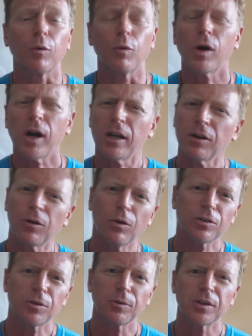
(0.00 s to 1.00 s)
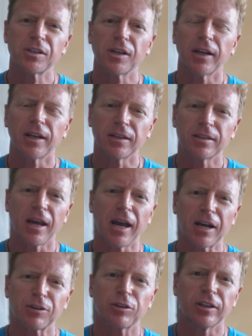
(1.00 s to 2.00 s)
What kind of goals are we setting to
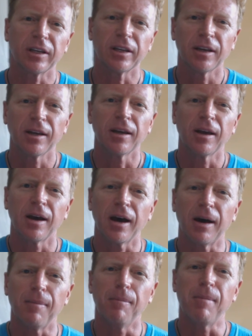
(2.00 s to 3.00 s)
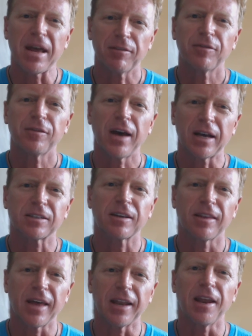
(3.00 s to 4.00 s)
actually
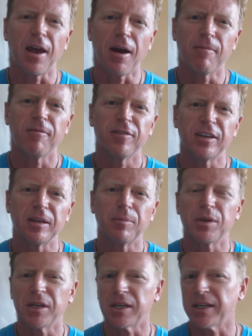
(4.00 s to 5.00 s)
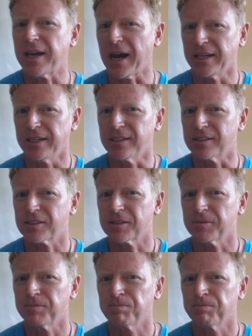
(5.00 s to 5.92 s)
manifest that MVP guidance?